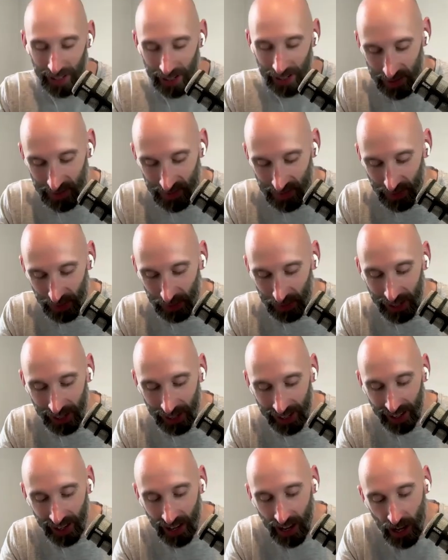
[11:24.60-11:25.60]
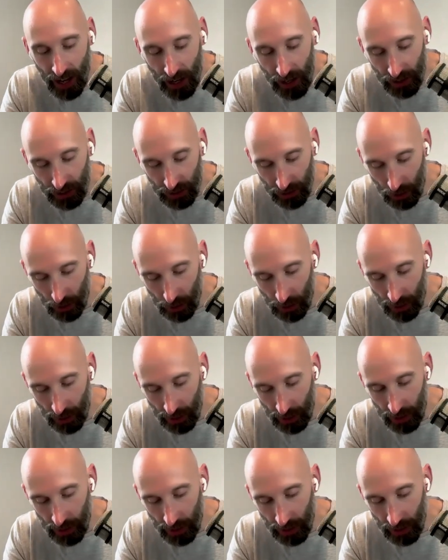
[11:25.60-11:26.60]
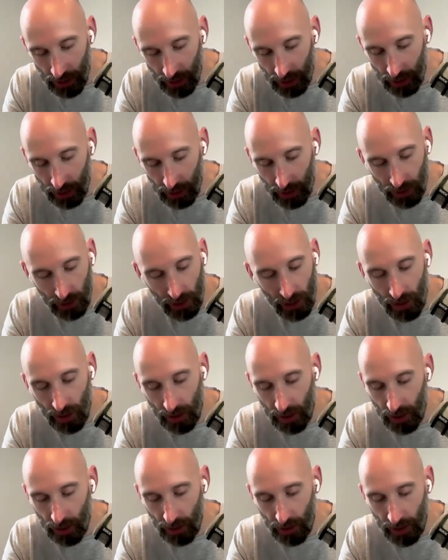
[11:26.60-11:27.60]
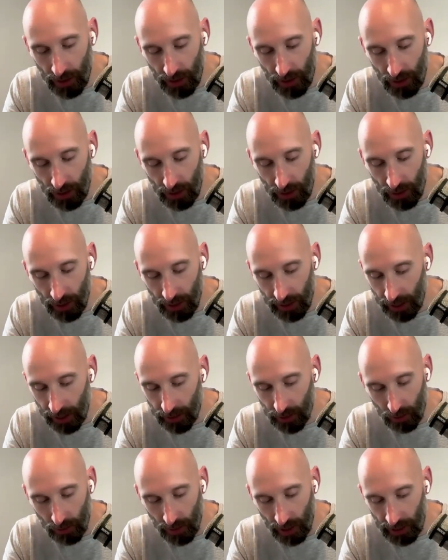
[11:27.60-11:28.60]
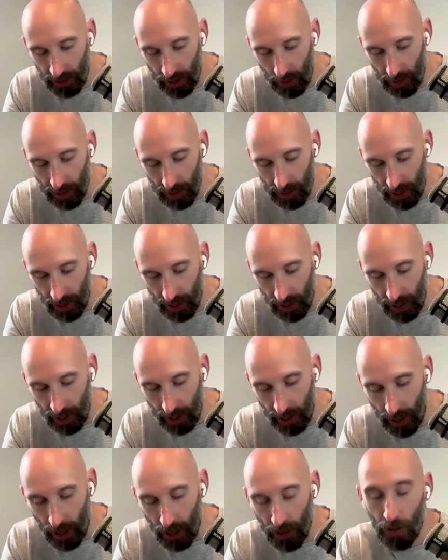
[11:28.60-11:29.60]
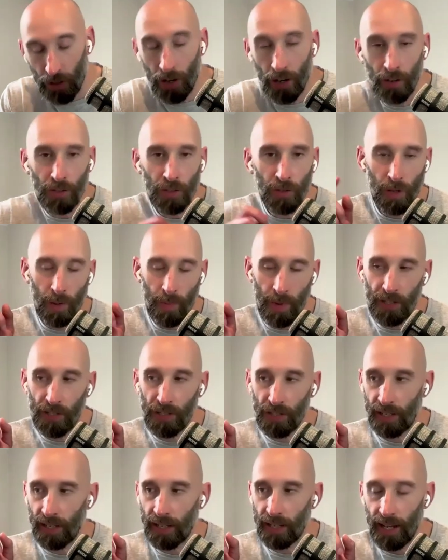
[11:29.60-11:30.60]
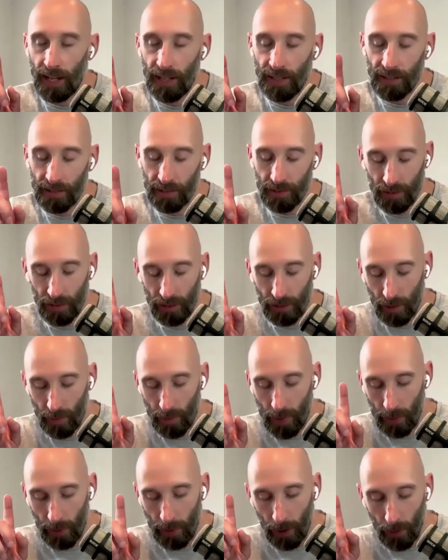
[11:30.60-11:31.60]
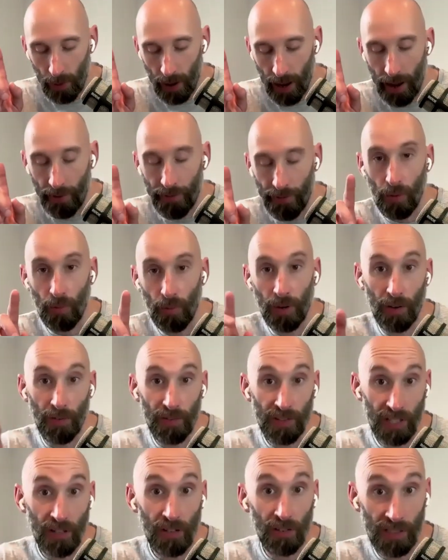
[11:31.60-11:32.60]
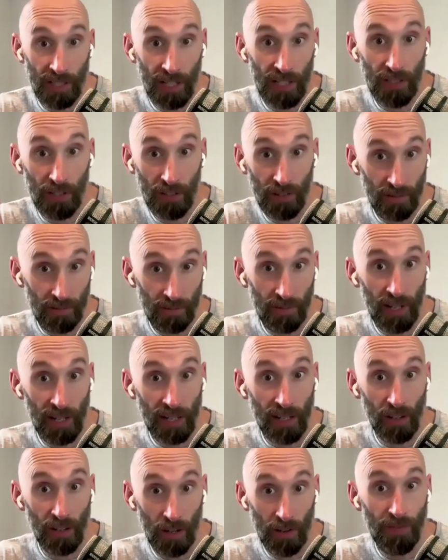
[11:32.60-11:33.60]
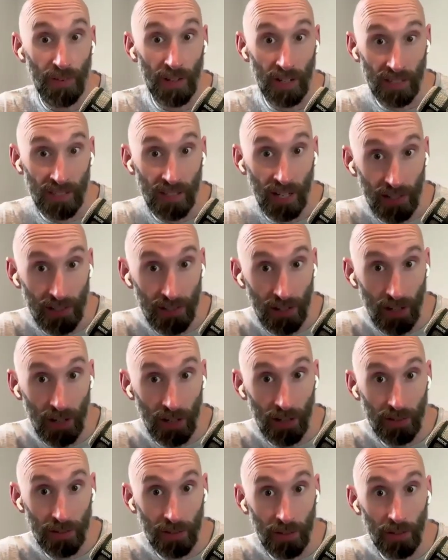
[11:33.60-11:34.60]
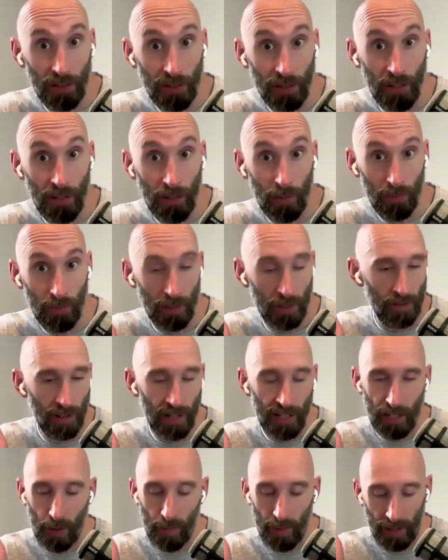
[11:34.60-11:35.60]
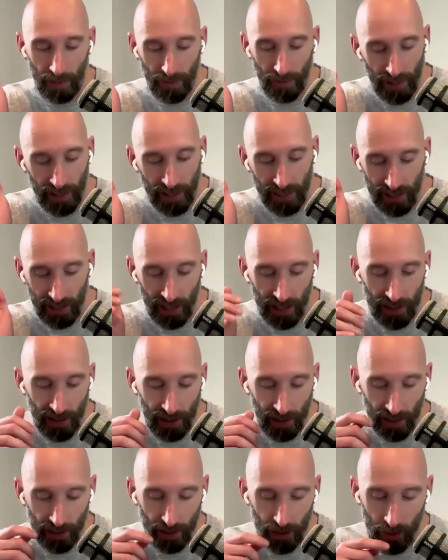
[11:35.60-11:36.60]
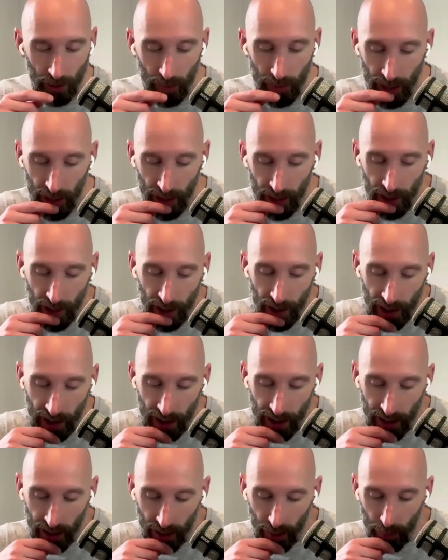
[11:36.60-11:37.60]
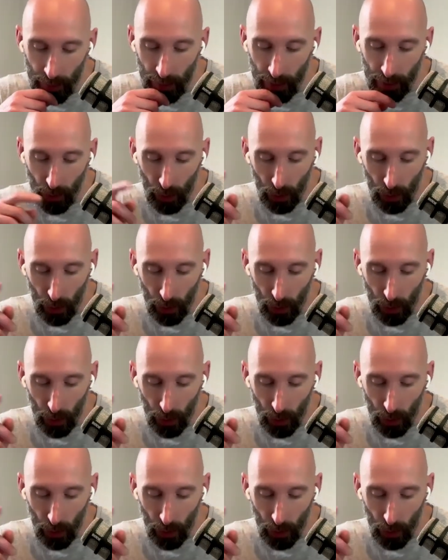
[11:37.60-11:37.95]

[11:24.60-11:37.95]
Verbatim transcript: said. Okay. So you gave some great tips there. I also want to mention, in case, just so people are aware, if they want to obviously contact you, they can go to fitnesshr.com, a great domain, fitnesshr.com.